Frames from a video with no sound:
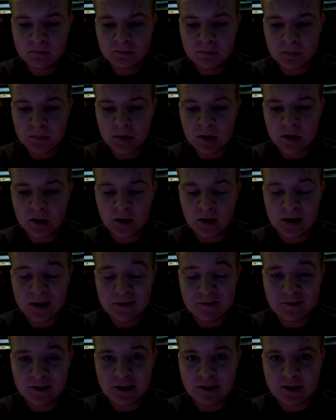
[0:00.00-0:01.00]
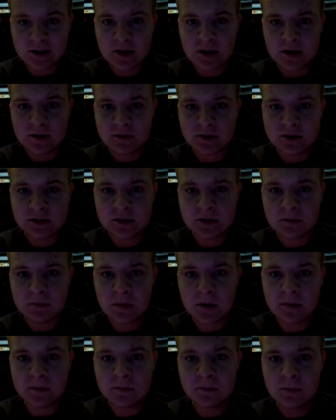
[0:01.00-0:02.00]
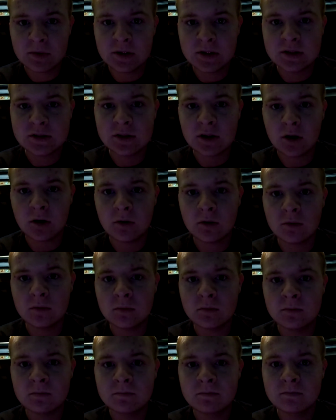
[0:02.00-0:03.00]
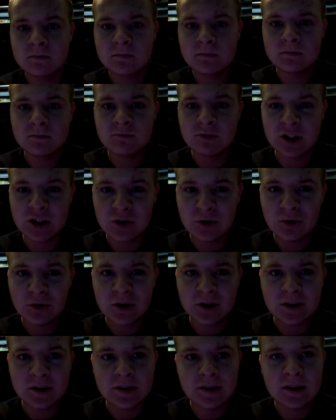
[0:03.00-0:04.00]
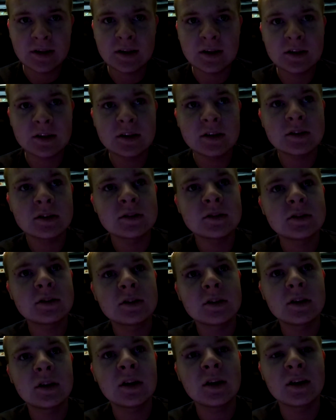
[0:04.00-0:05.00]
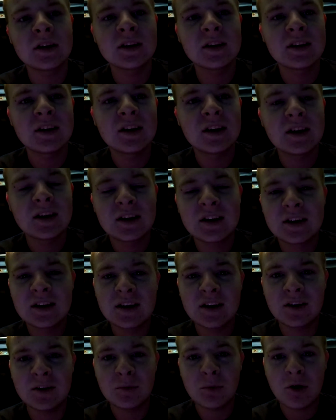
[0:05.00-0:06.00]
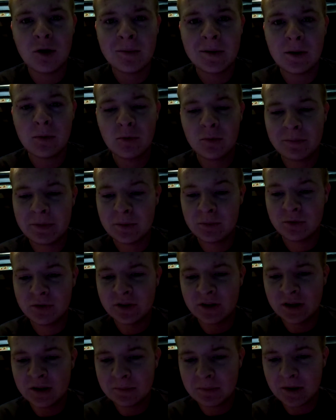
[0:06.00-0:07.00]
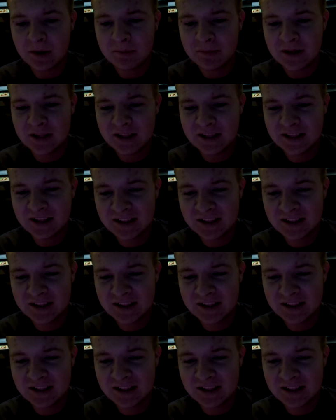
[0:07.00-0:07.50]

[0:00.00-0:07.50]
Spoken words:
But I am very nervous at the moment with this whole recording thing, because I worry about what people think about me.